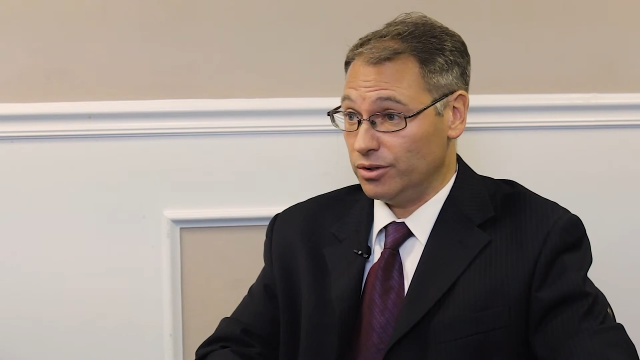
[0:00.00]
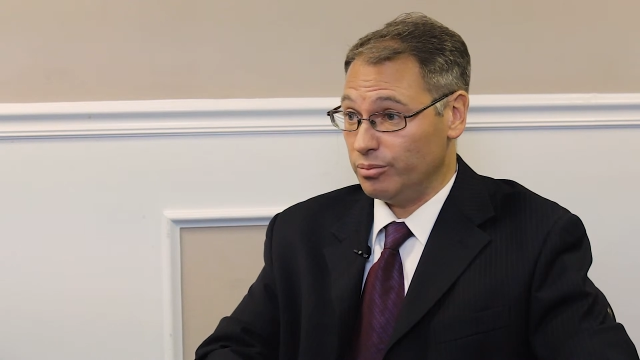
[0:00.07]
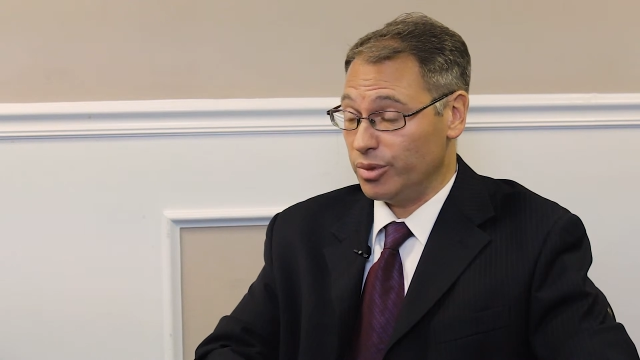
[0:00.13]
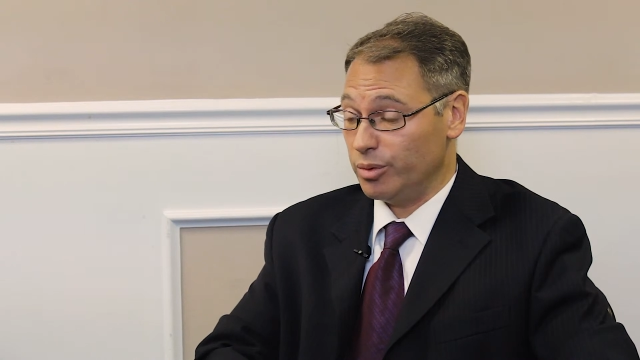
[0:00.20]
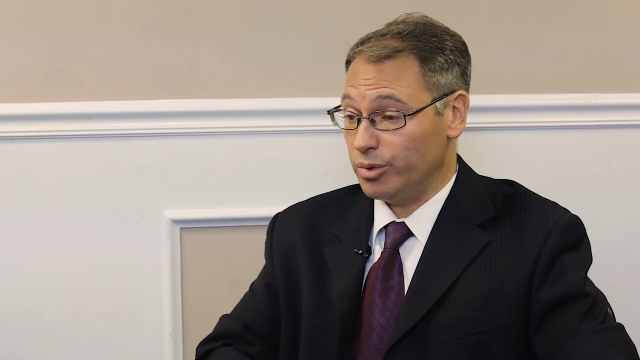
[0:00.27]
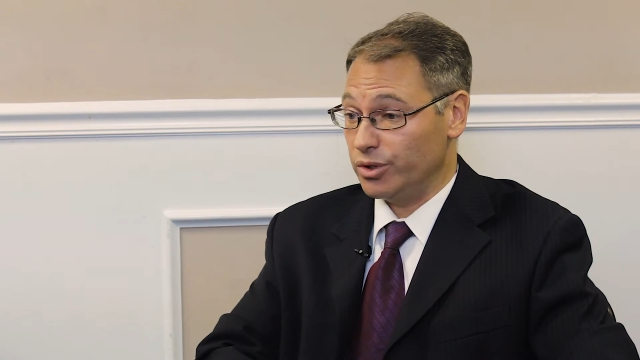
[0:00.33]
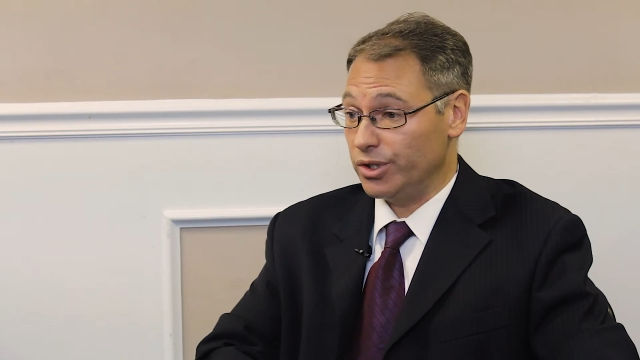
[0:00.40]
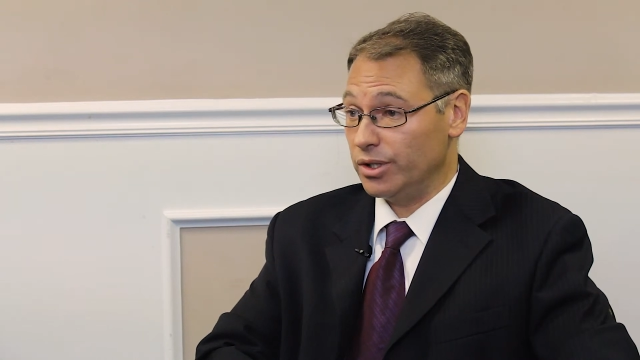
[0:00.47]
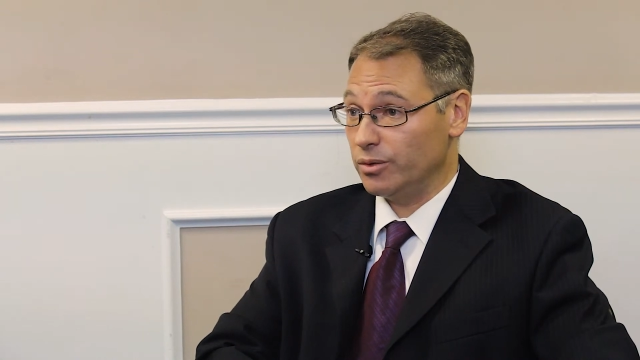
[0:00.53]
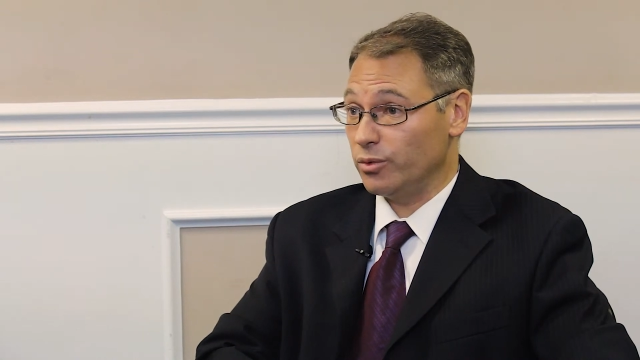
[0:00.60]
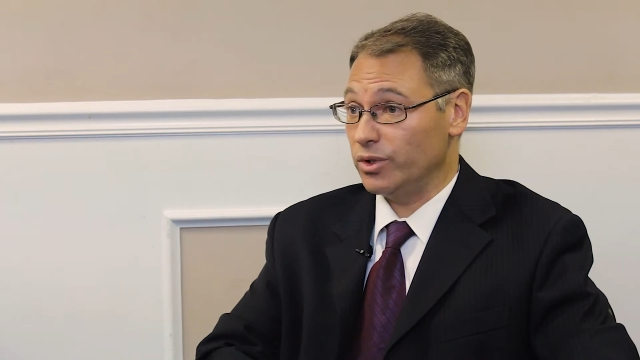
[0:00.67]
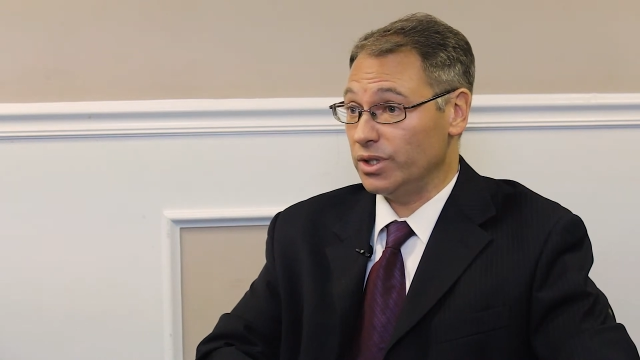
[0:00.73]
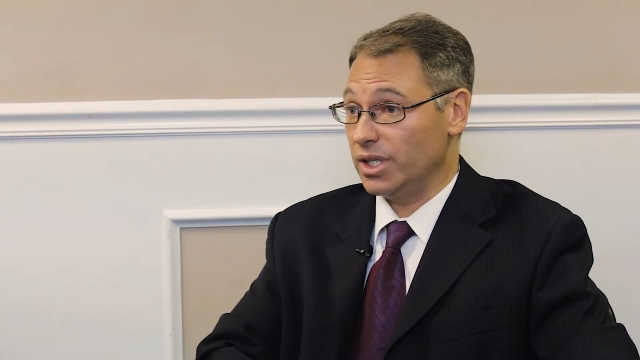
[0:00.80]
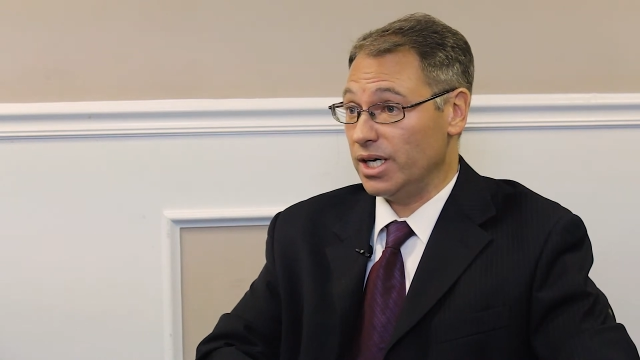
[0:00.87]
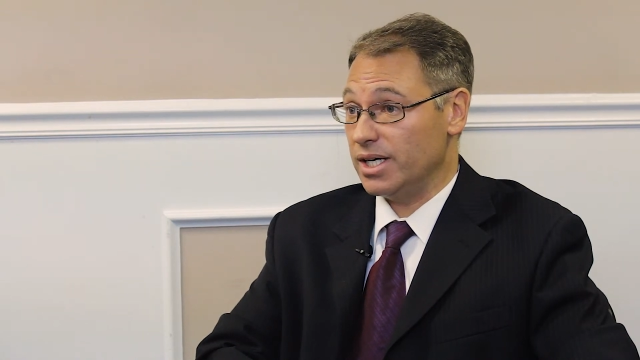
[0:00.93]
and people don't
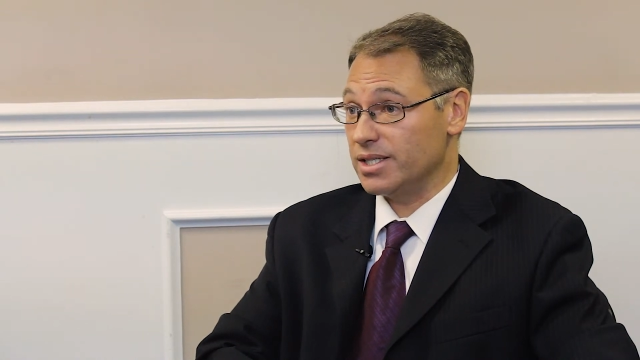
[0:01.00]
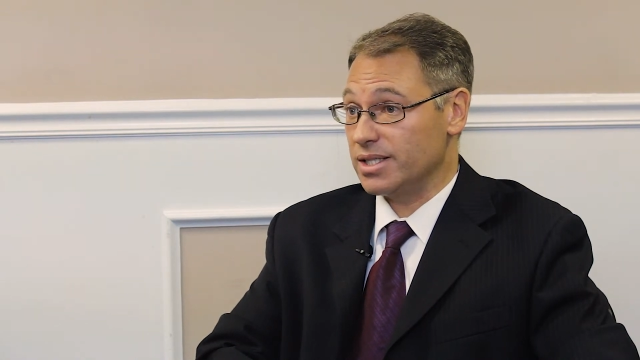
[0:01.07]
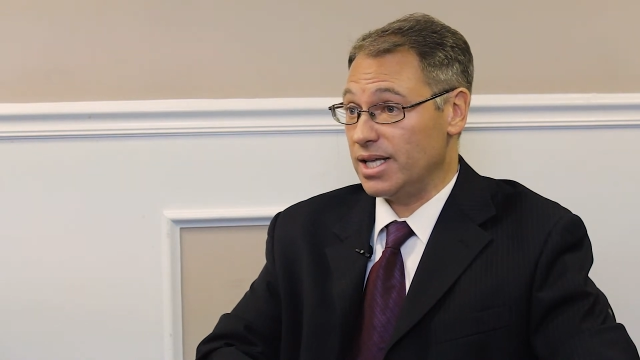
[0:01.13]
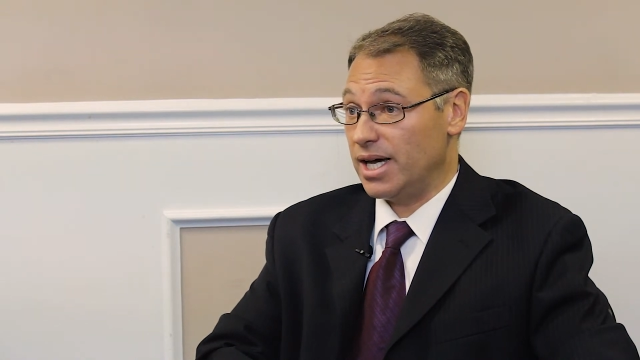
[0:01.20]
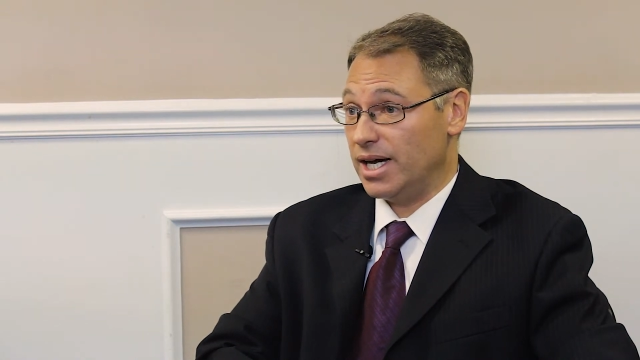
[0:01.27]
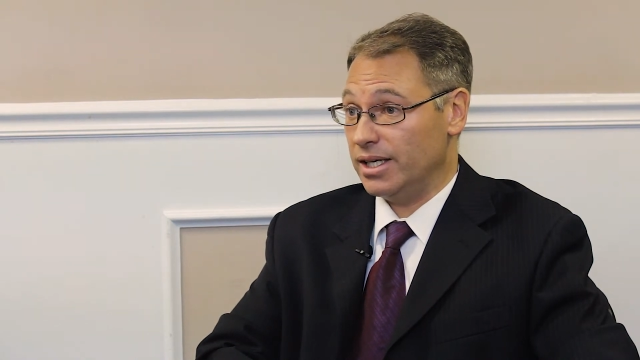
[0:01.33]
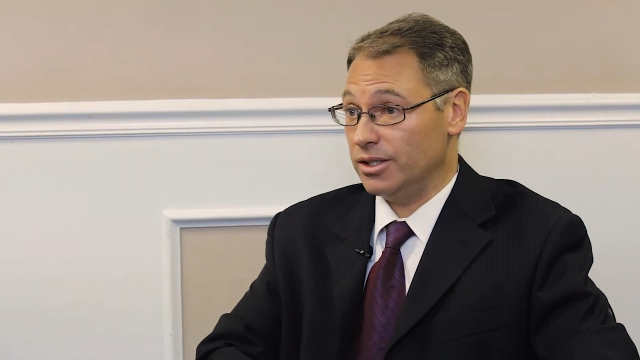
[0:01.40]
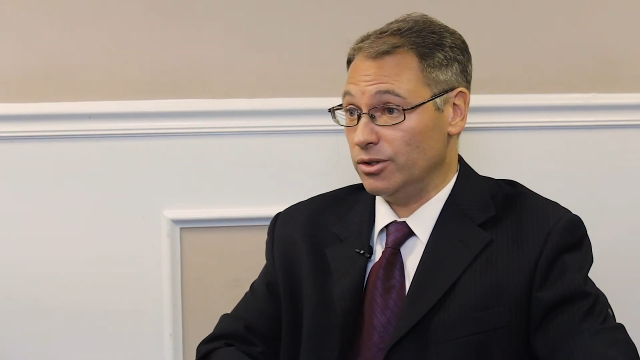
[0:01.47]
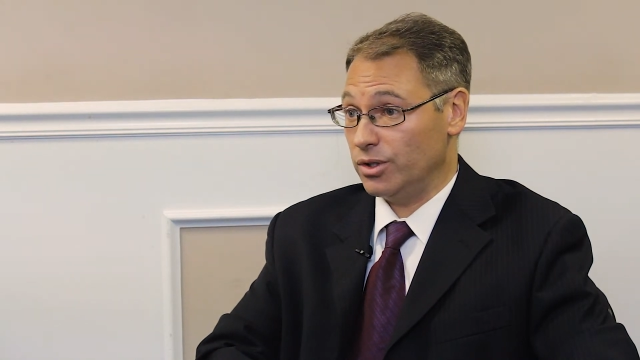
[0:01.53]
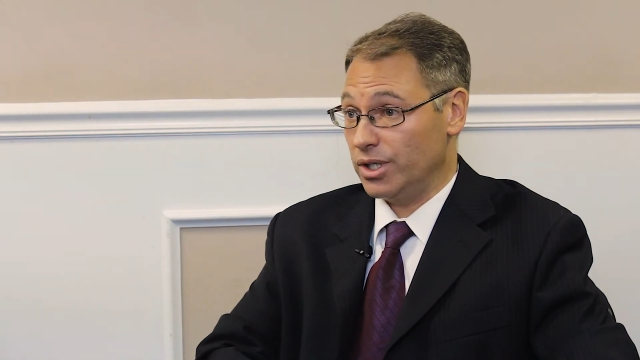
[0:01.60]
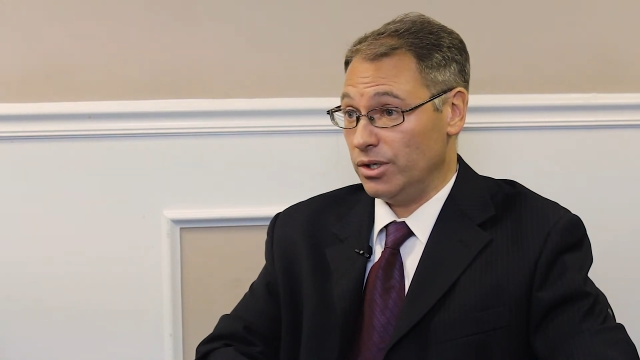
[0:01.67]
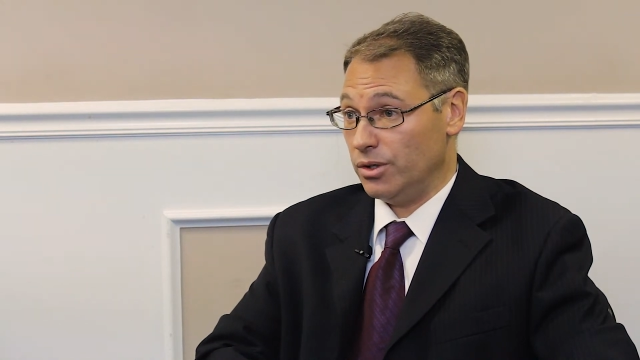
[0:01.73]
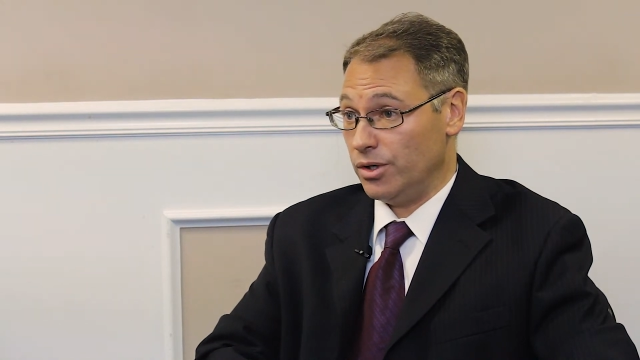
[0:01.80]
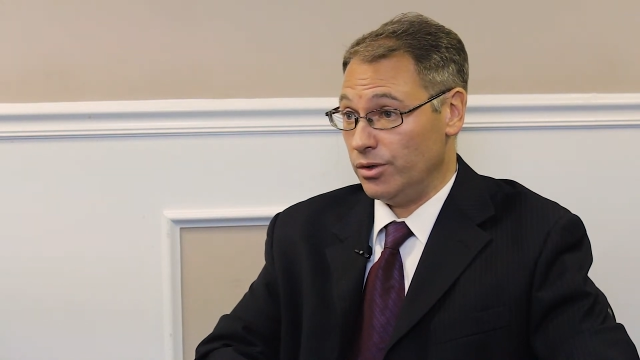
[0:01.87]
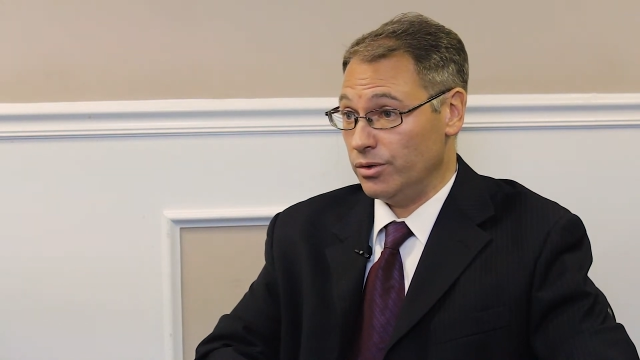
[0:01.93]
realize that, and you
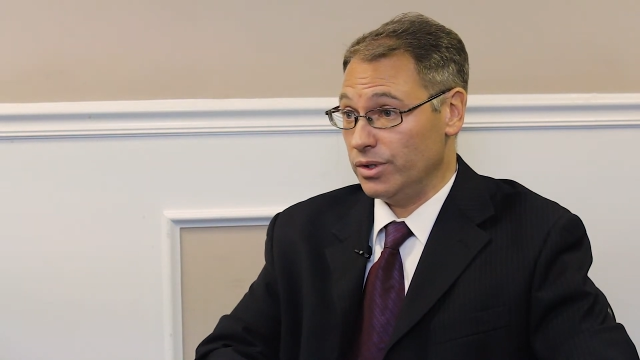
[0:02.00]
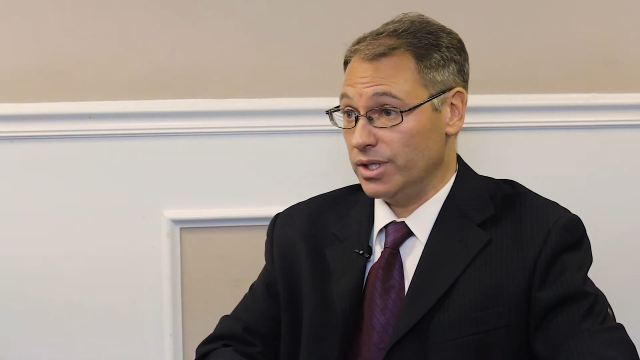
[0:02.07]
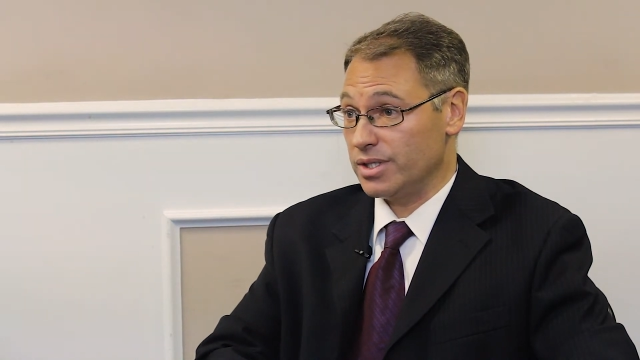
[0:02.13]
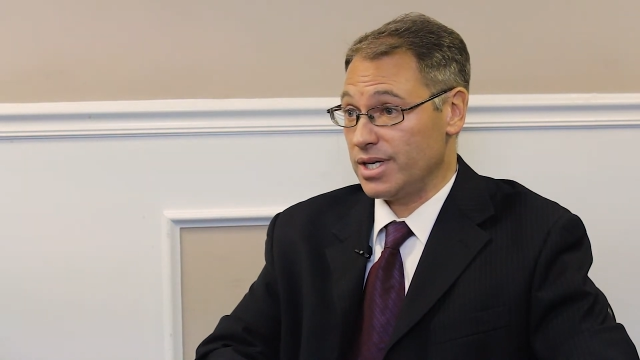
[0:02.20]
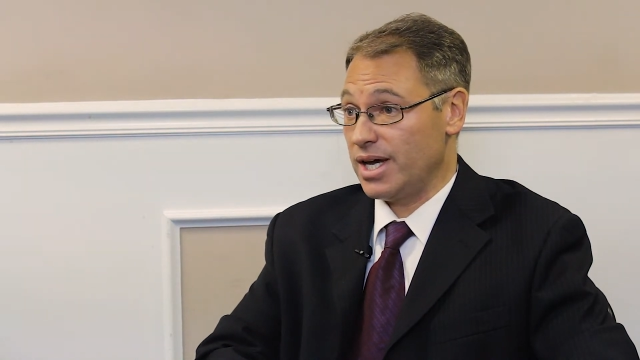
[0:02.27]
can own these